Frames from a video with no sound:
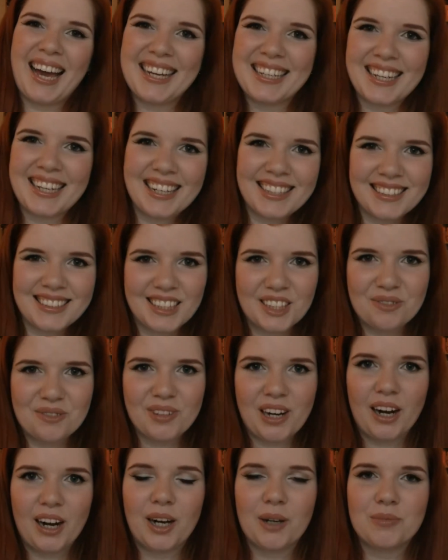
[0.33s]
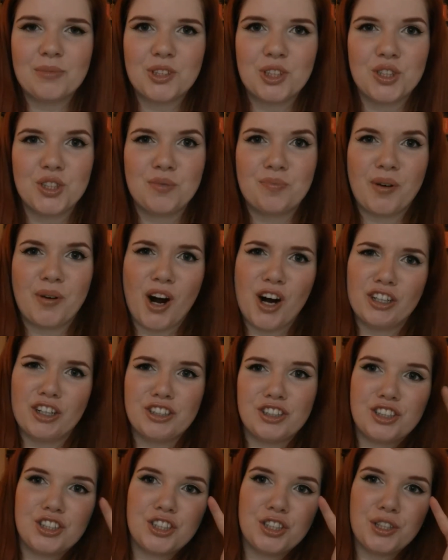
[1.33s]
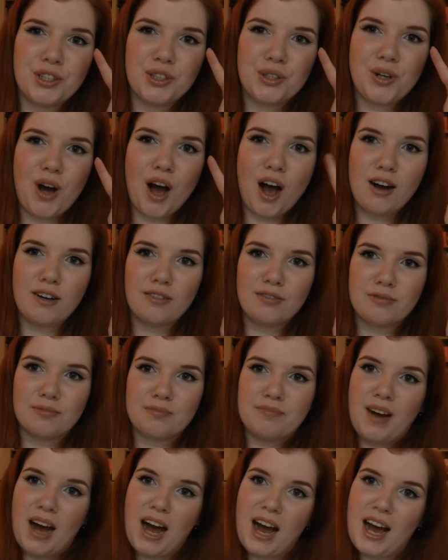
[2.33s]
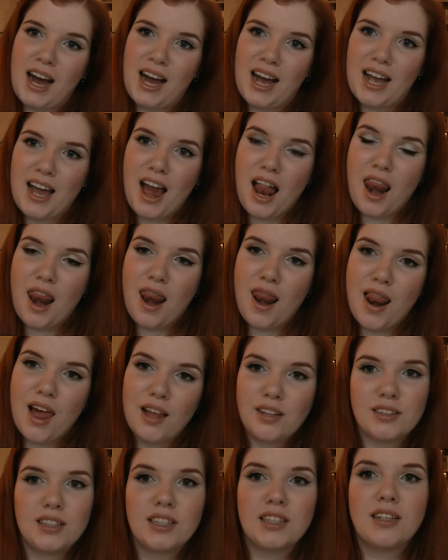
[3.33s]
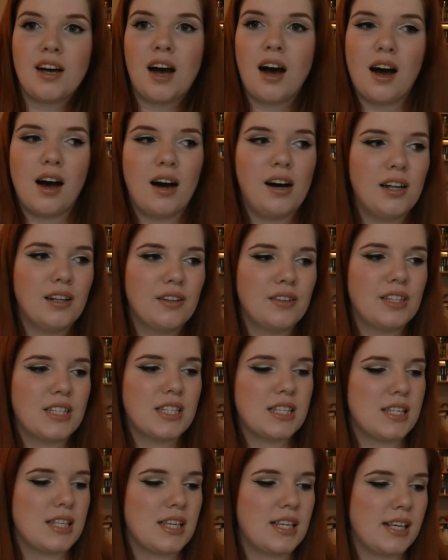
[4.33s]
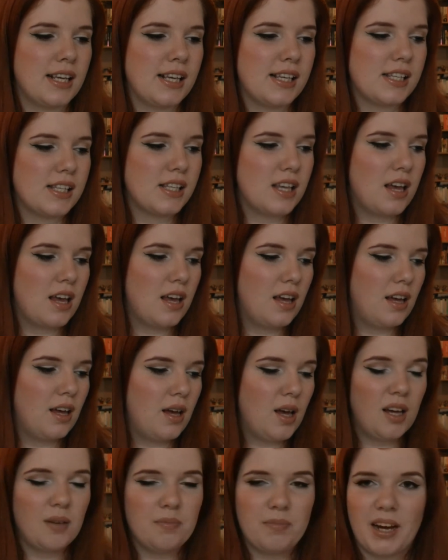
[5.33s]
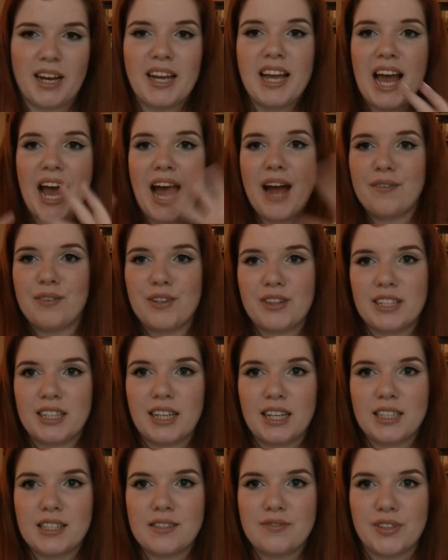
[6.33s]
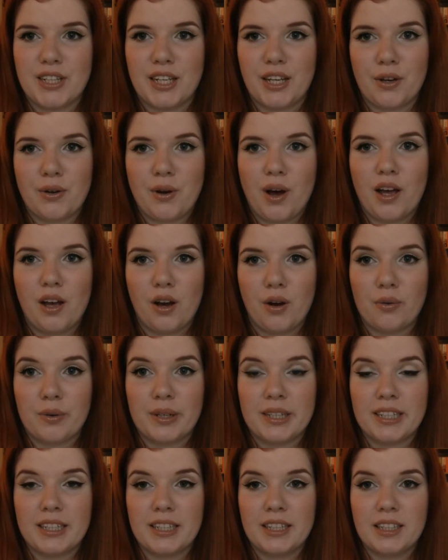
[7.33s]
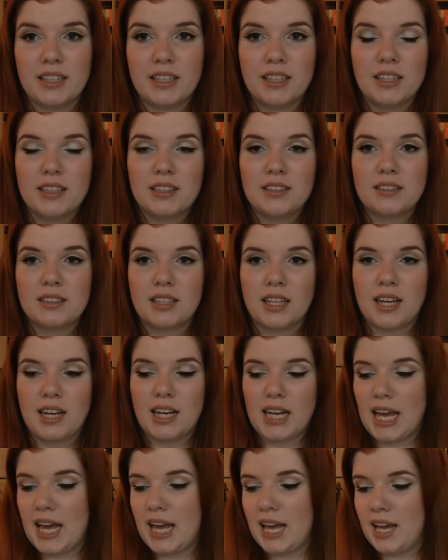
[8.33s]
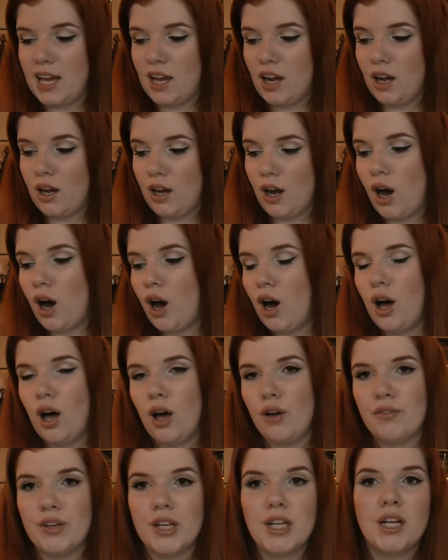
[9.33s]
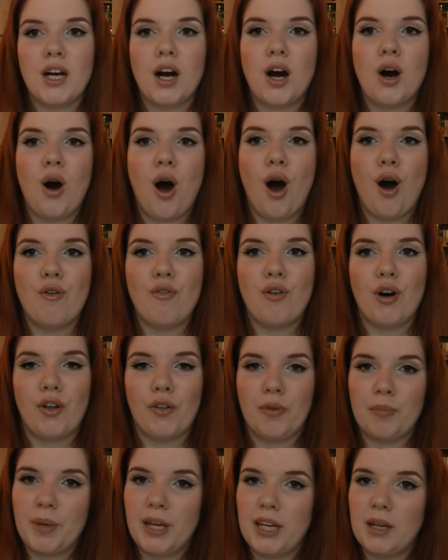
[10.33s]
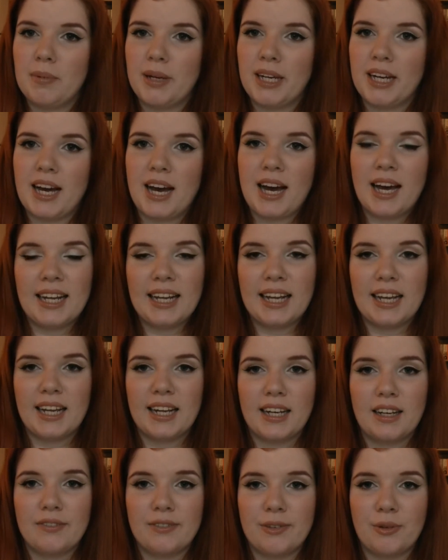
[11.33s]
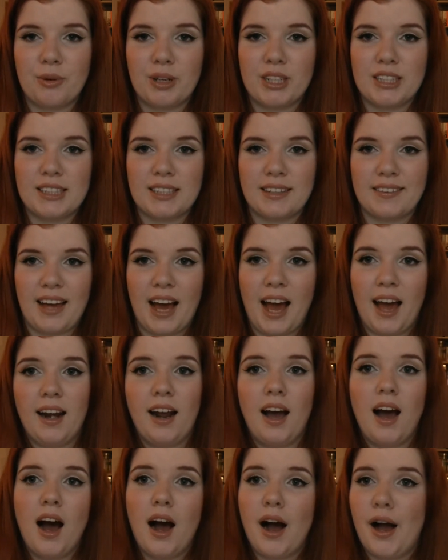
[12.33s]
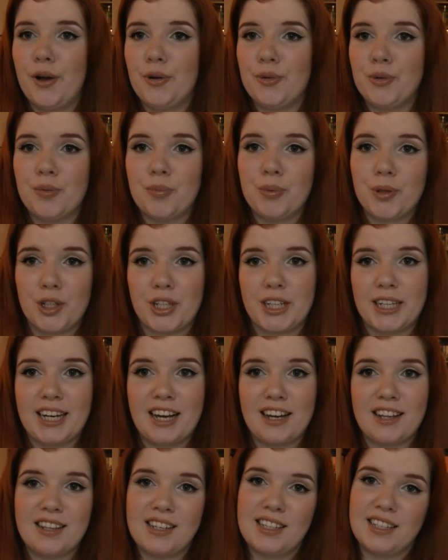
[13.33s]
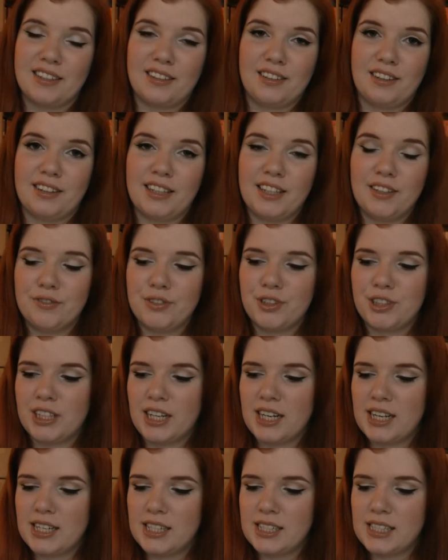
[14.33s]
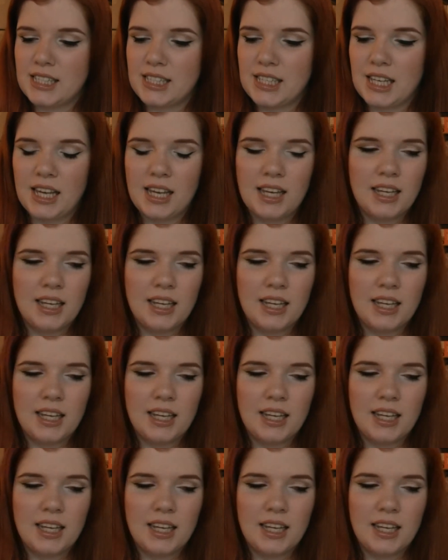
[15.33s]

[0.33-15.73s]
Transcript: Hey guys and welcome to part 2 of my London haul. This is my everything else video. I already did a haul video of all the makeup I got and if you want to see that I will put in a little link for you guys.